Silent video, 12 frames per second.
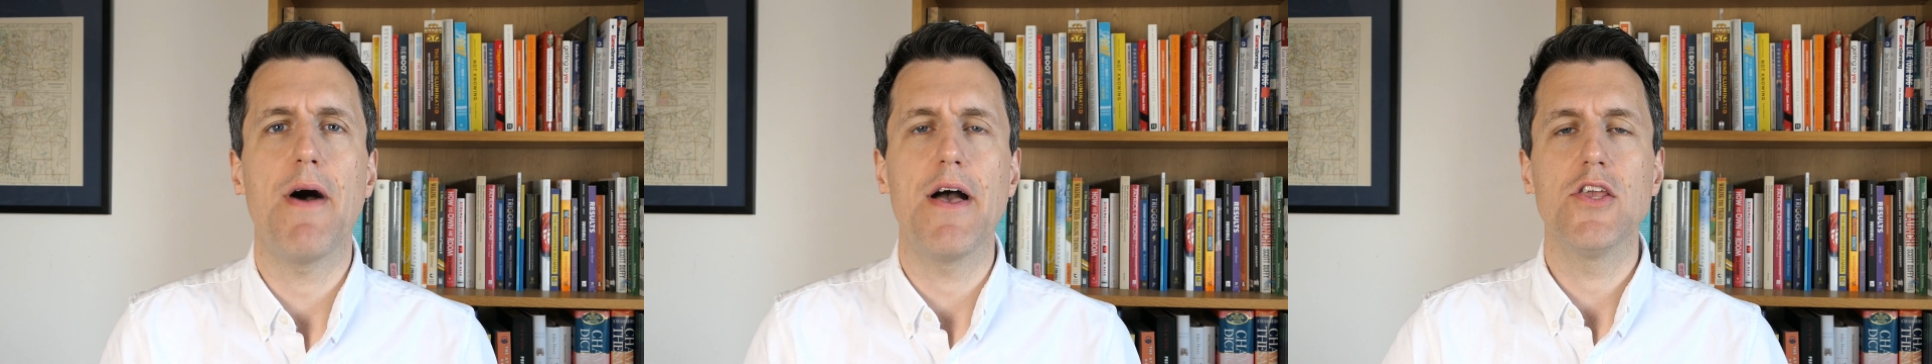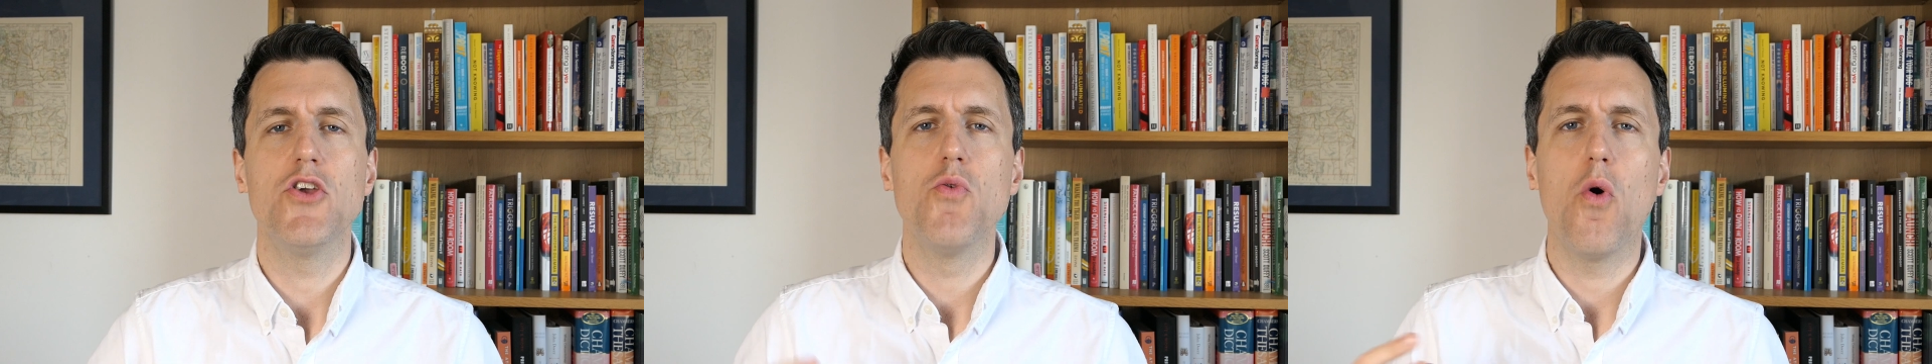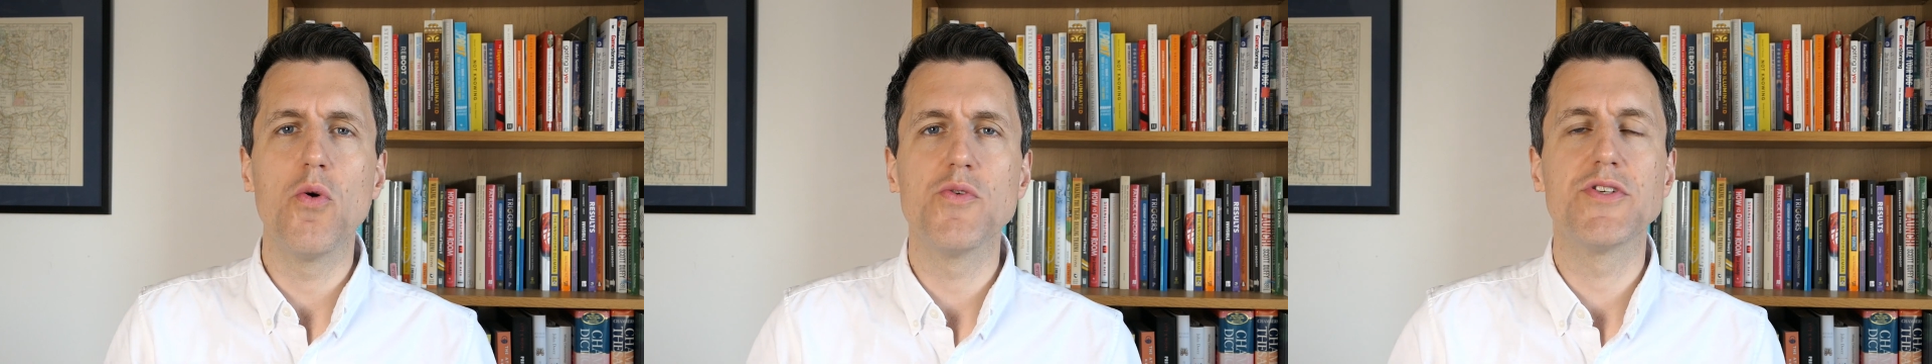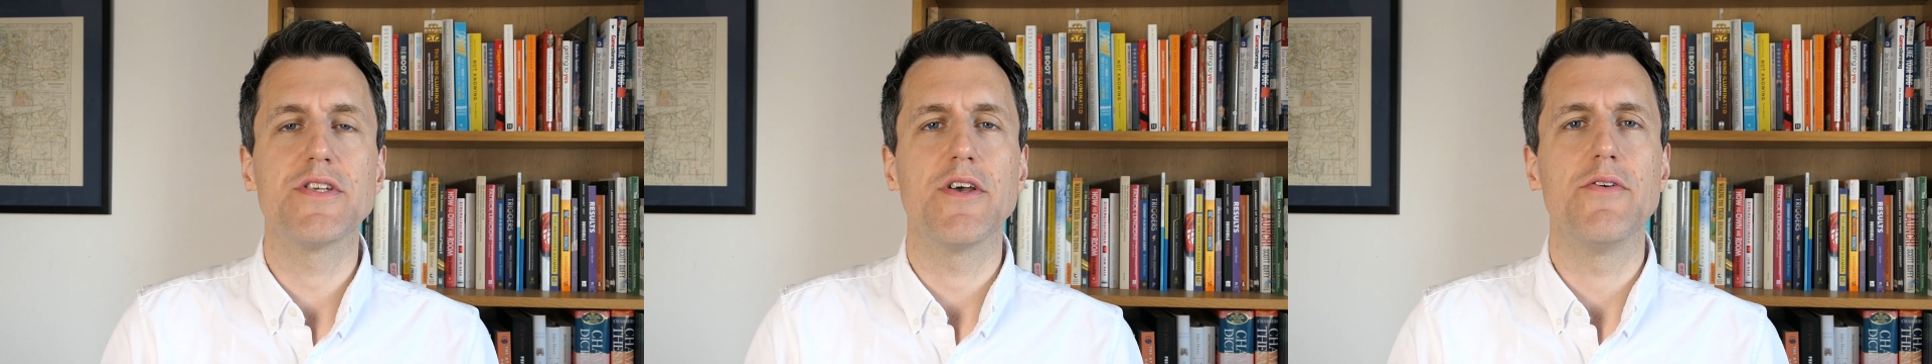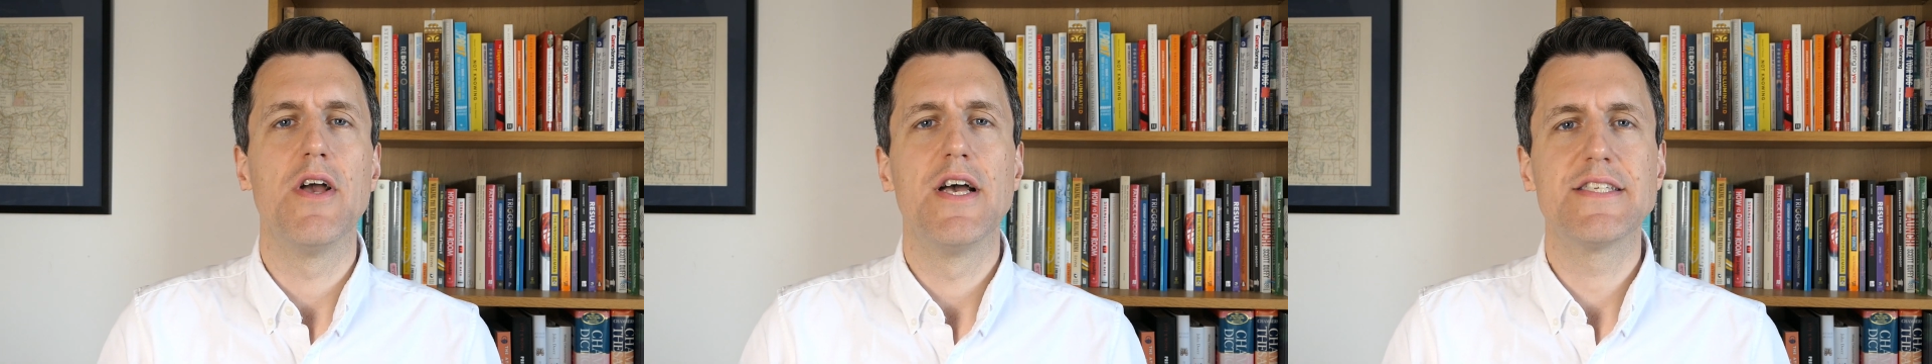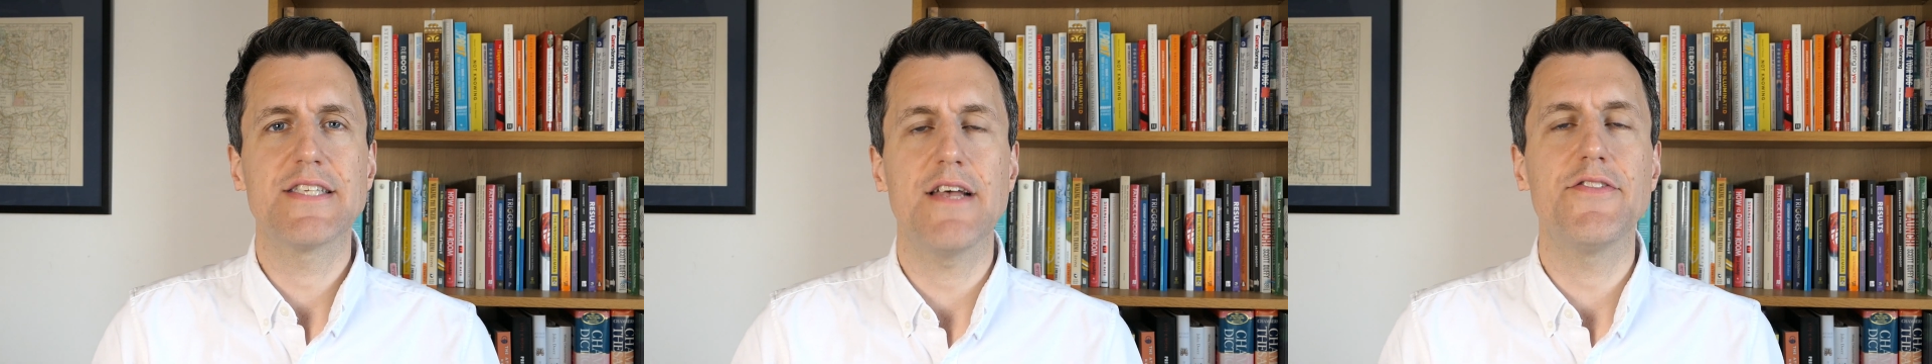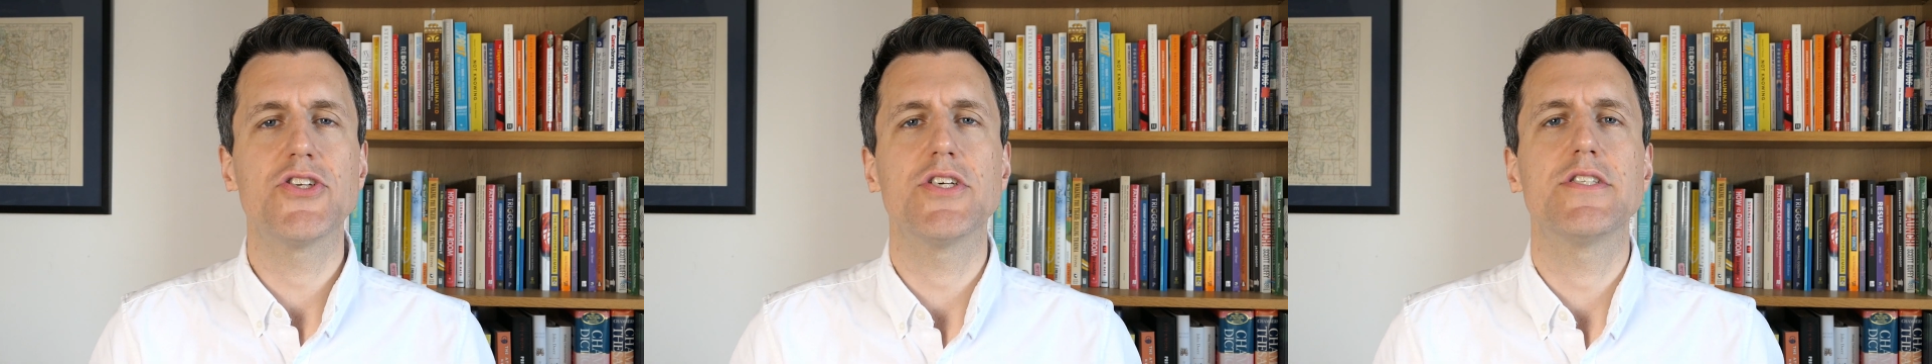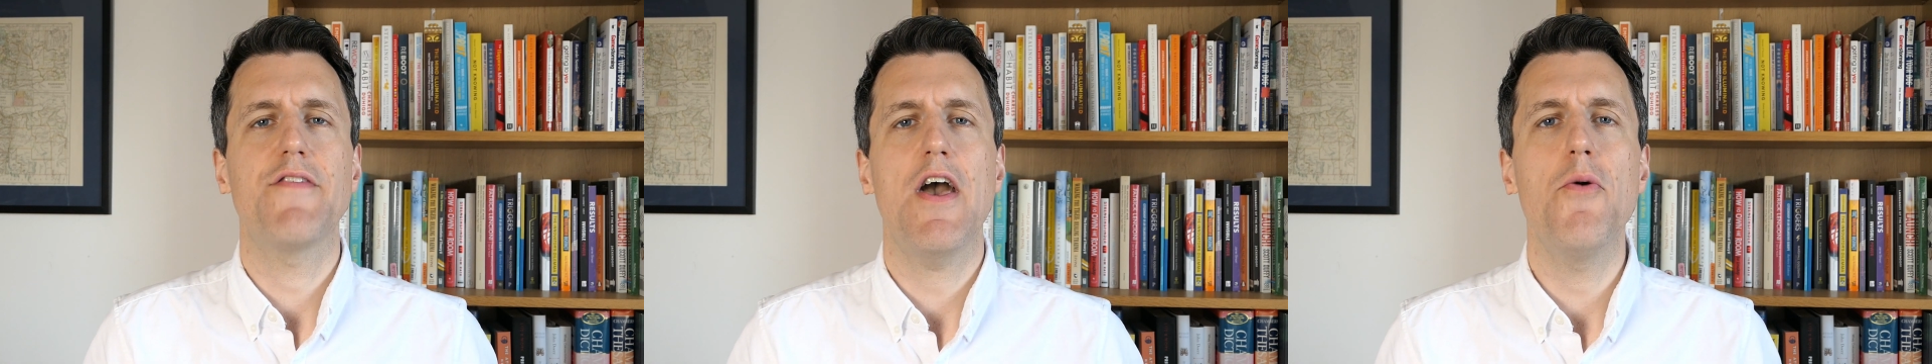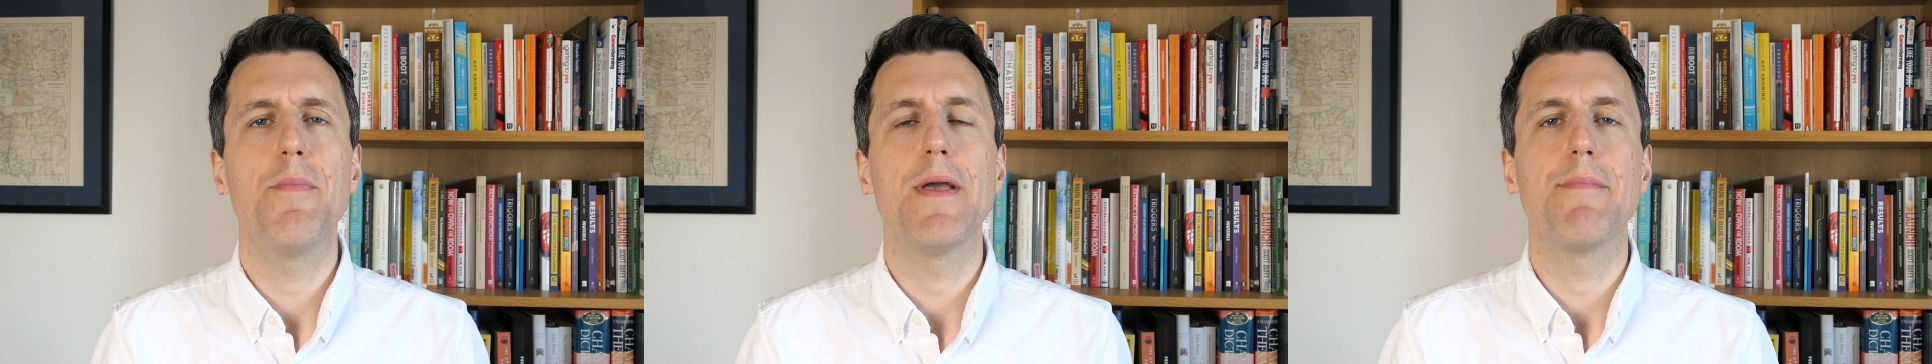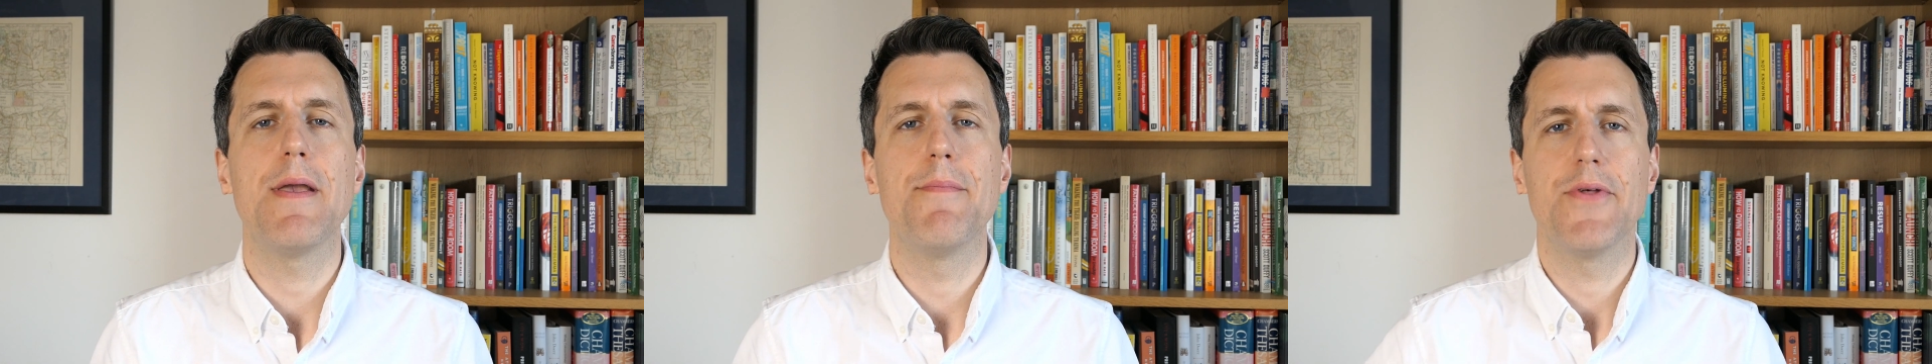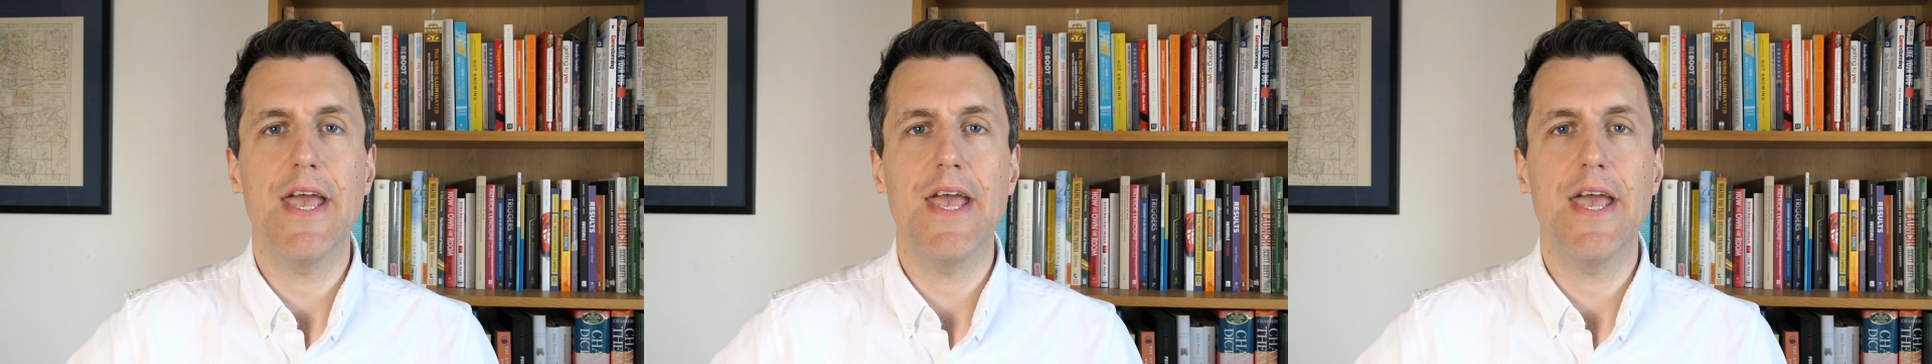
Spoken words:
but you also stand the chance of helping people